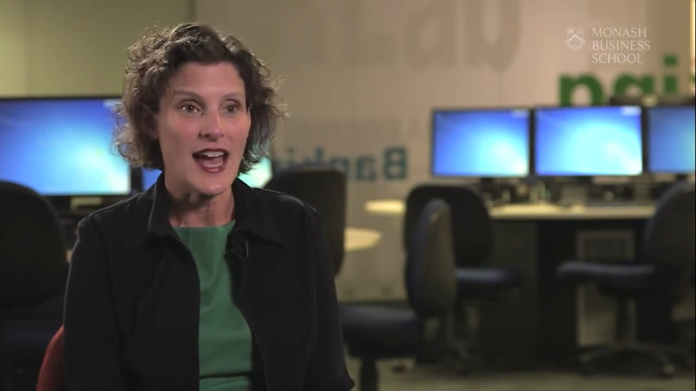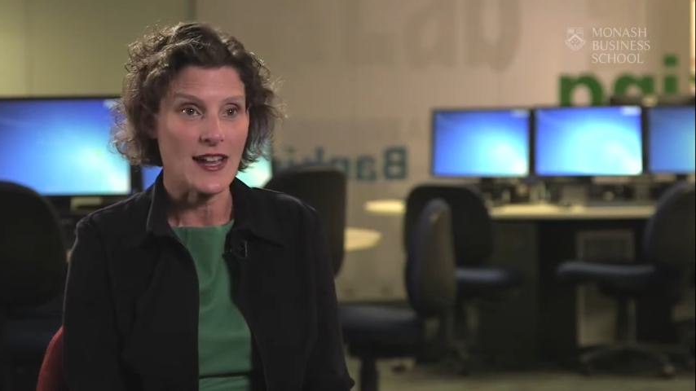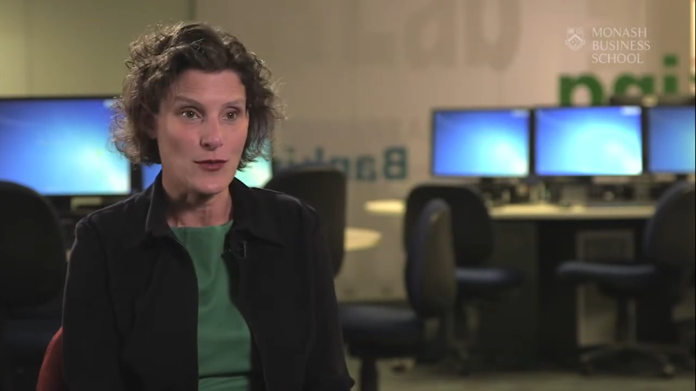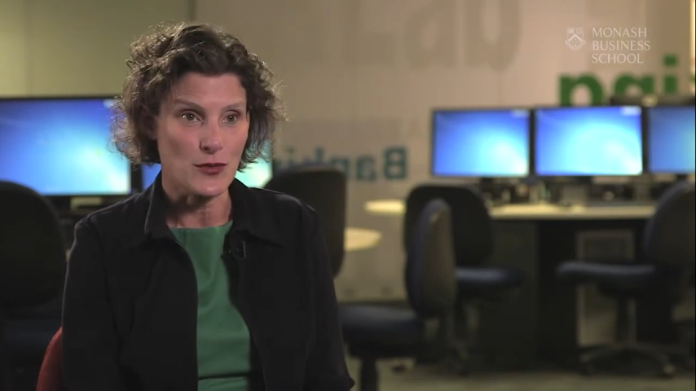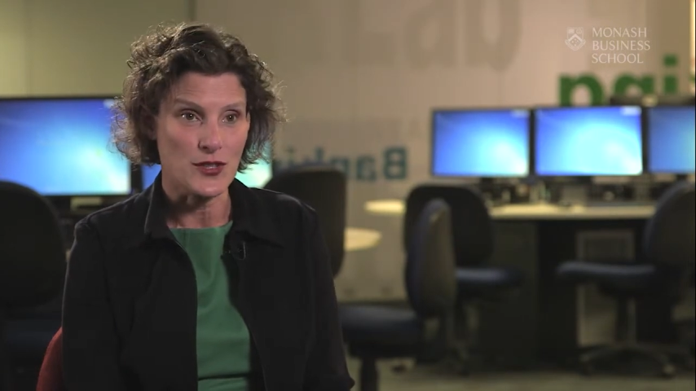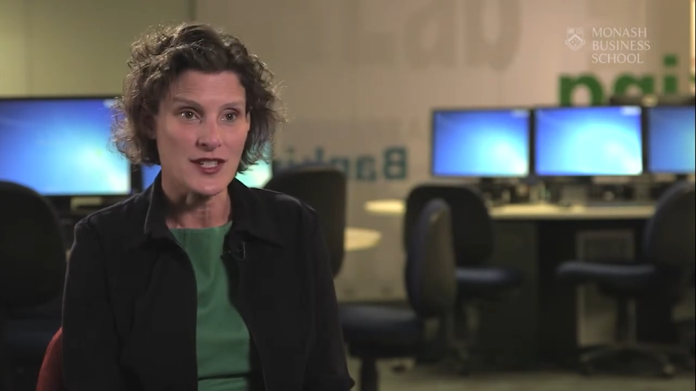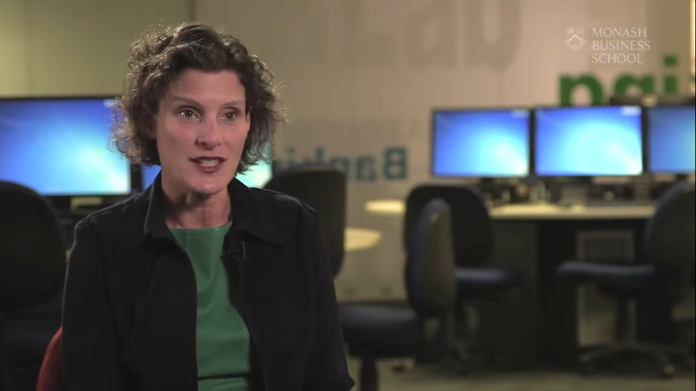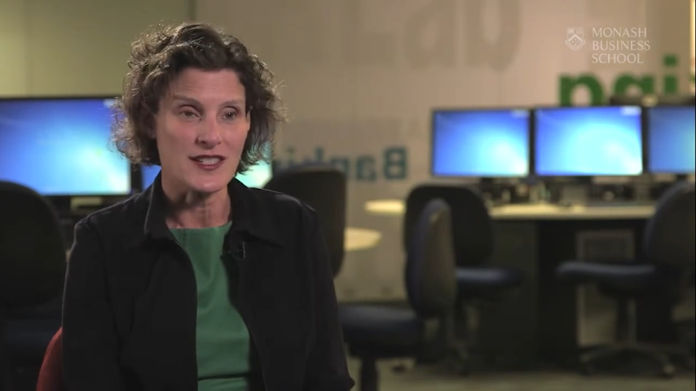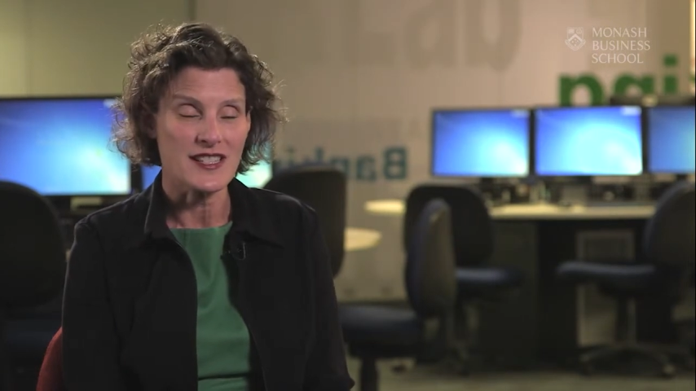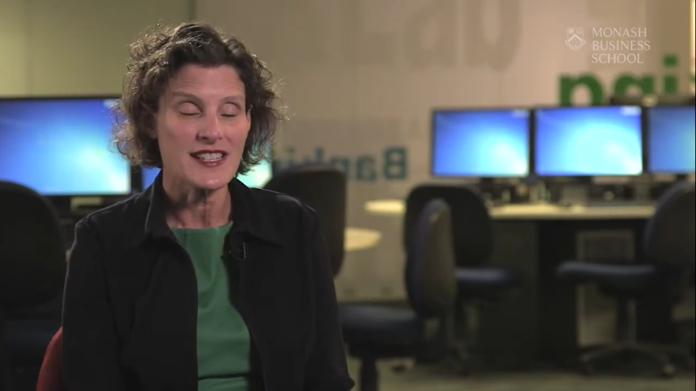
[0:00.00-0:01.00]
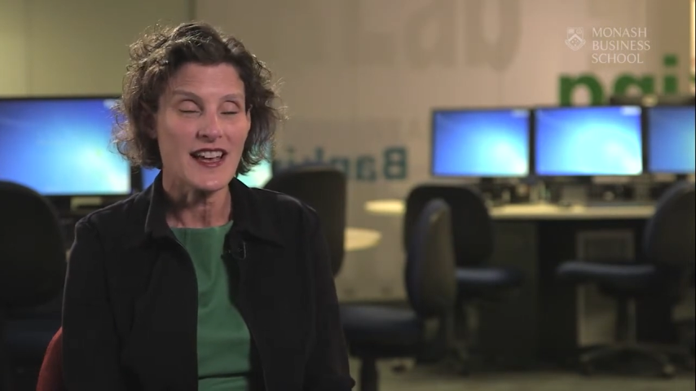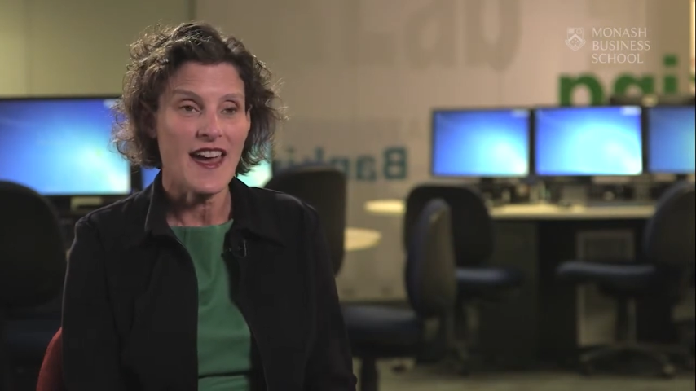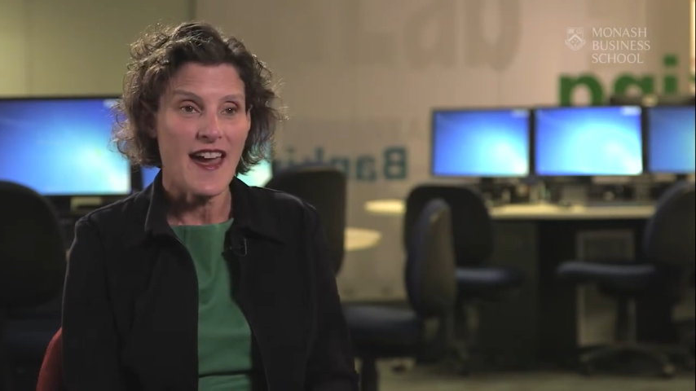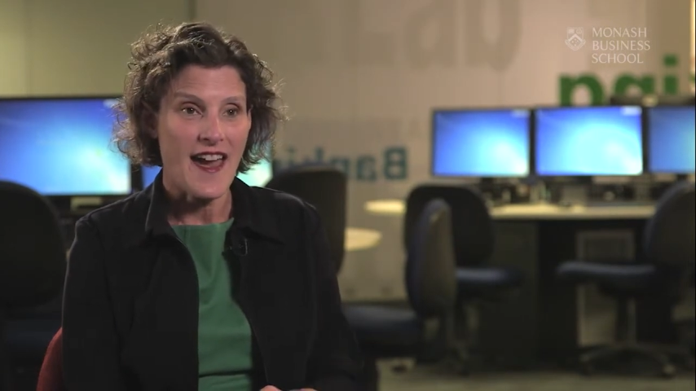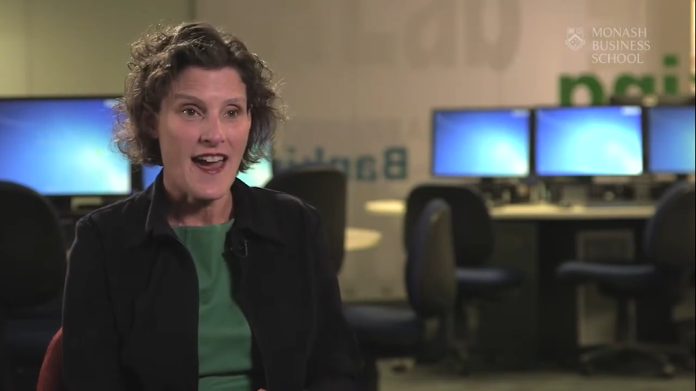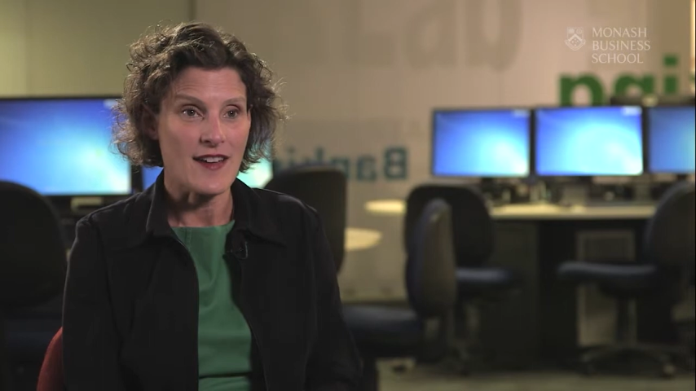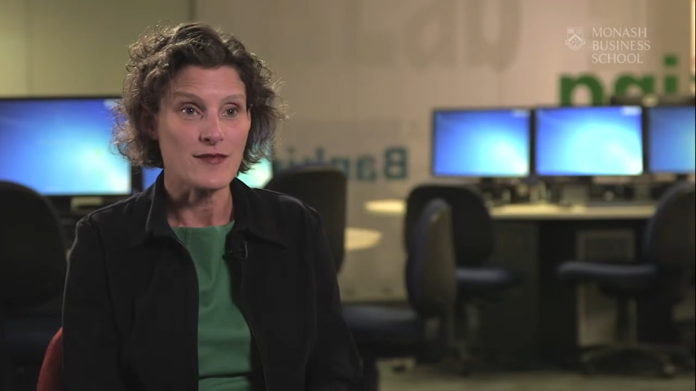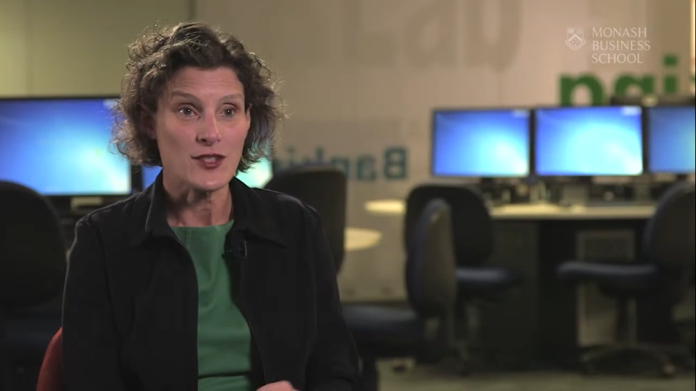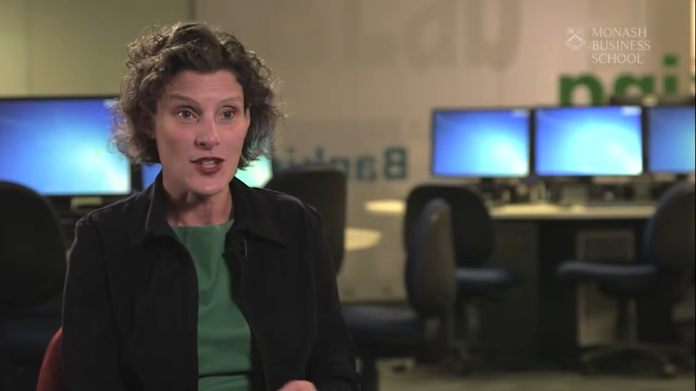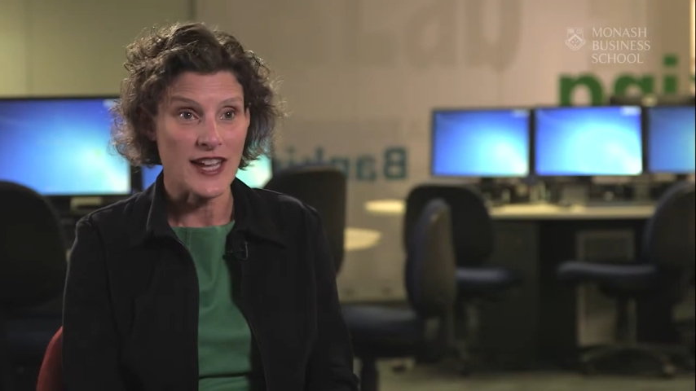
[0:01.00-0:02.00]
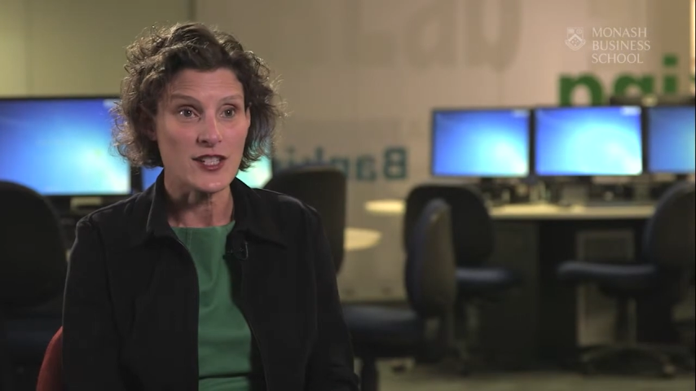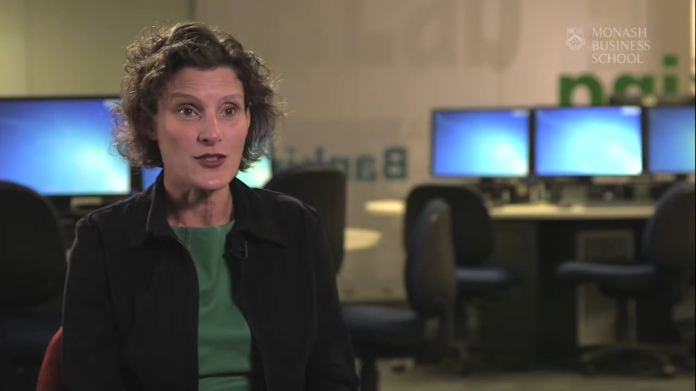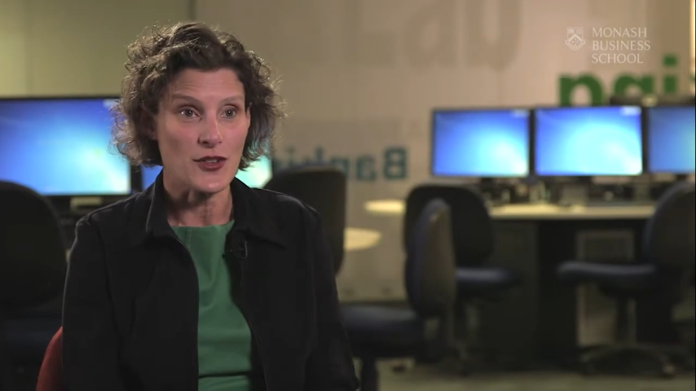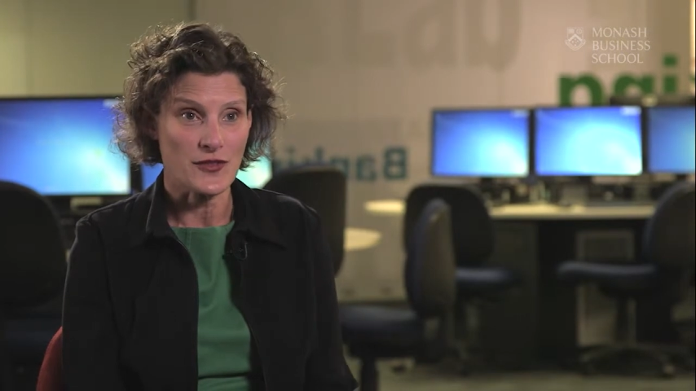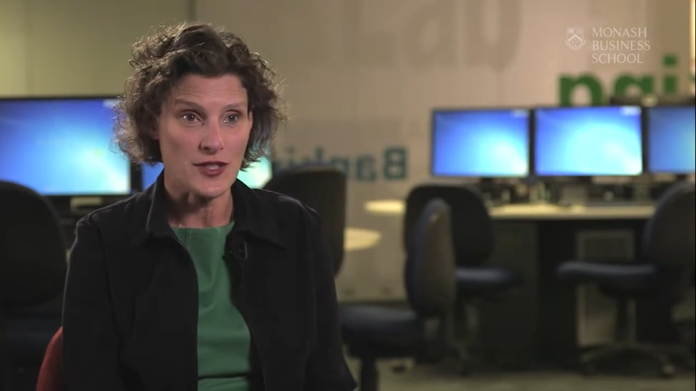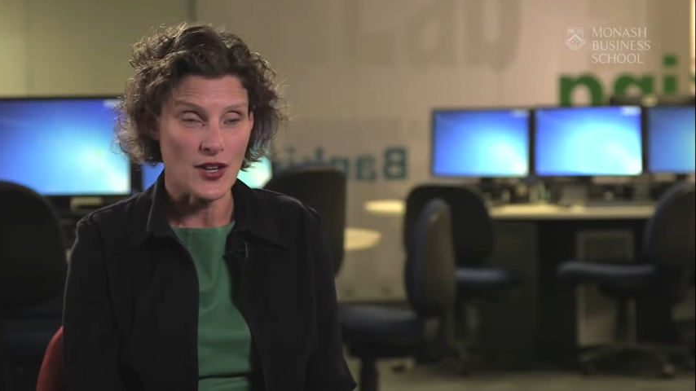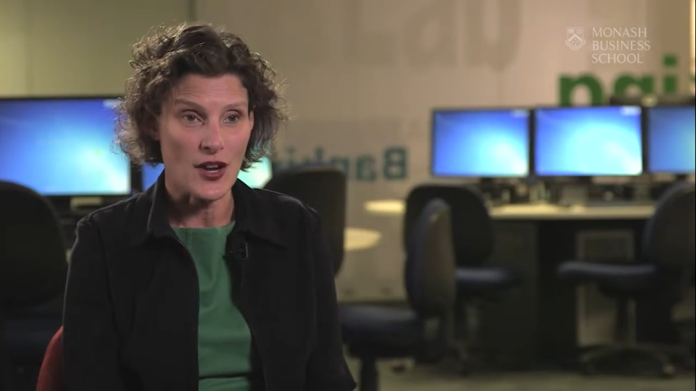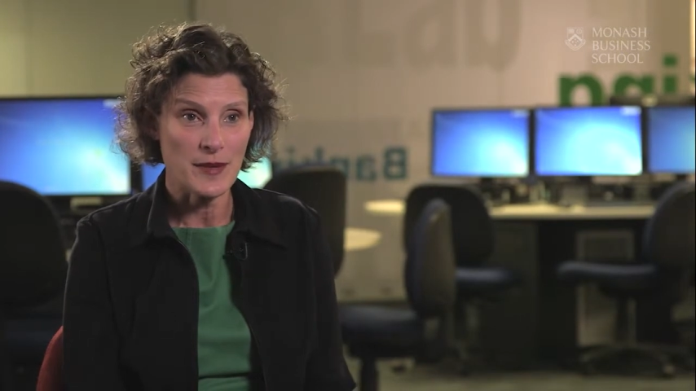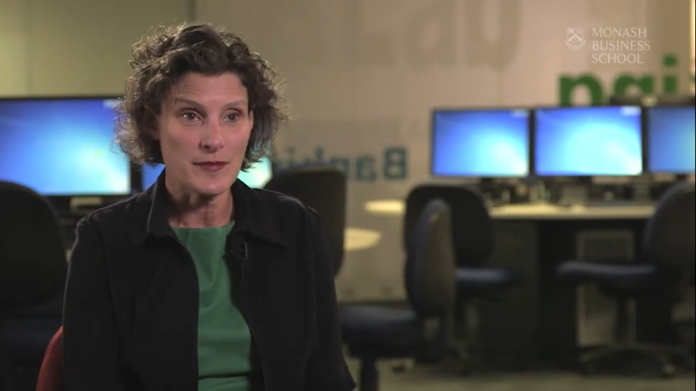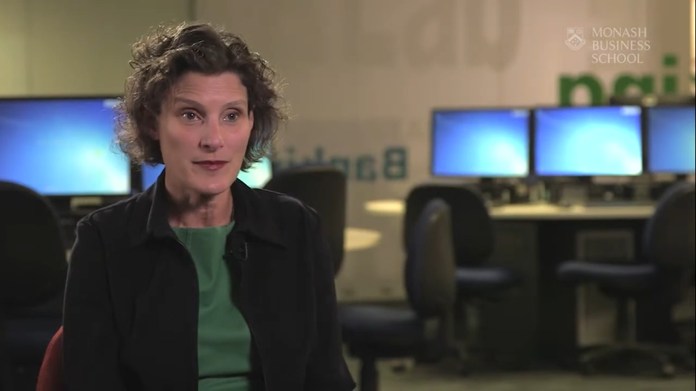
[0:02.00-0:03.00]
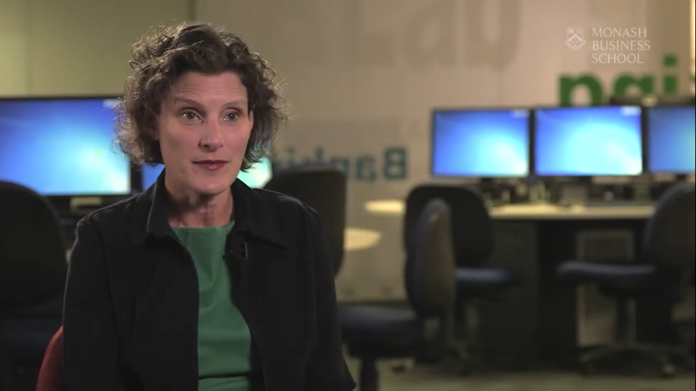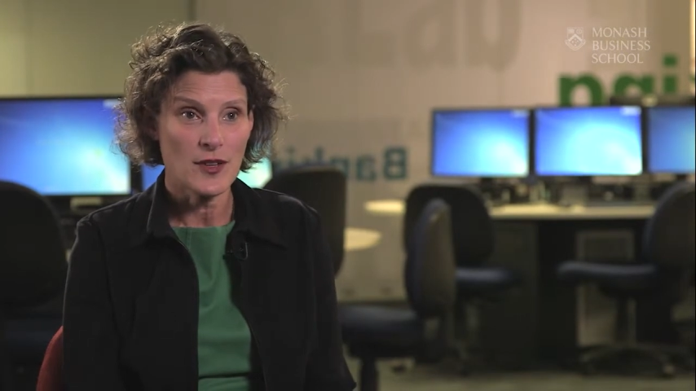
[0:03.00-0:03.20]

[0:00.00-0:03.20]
and auditors have changed over time,